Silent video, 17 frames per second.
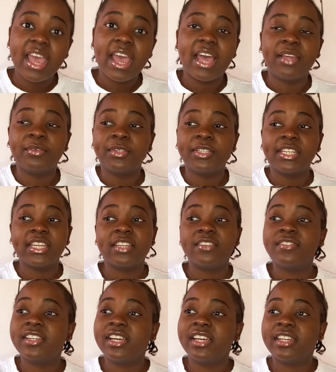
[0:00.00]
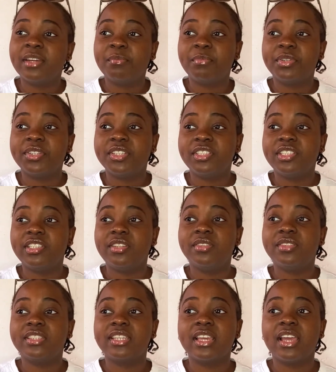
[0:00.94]
And when you're giving an apology,
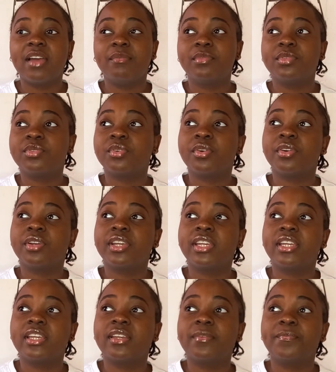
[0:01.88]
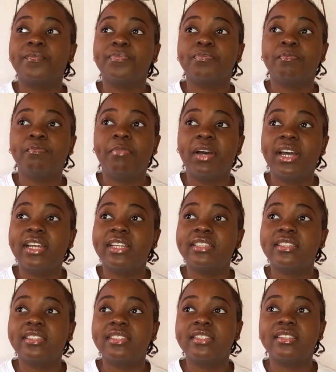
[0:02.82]
don't say, "I'm sorry,
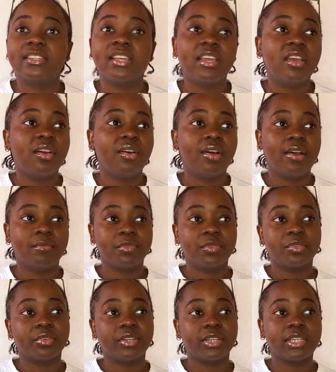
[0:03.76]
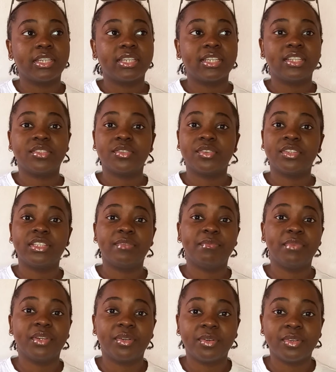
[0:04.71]
but I'm sorry, it's only
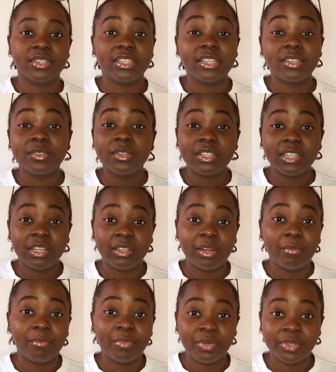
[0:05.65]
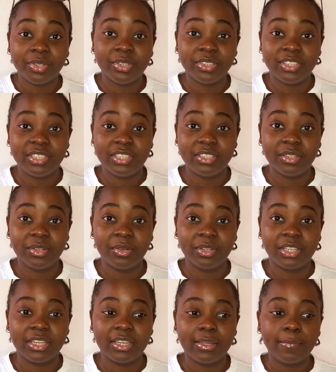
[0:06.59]
because." That's not an apology,
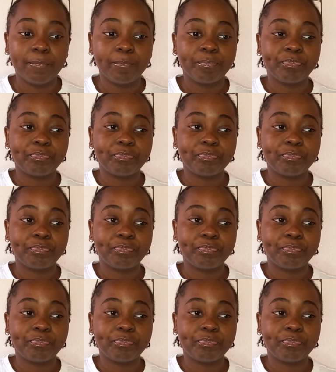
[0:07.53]
okay?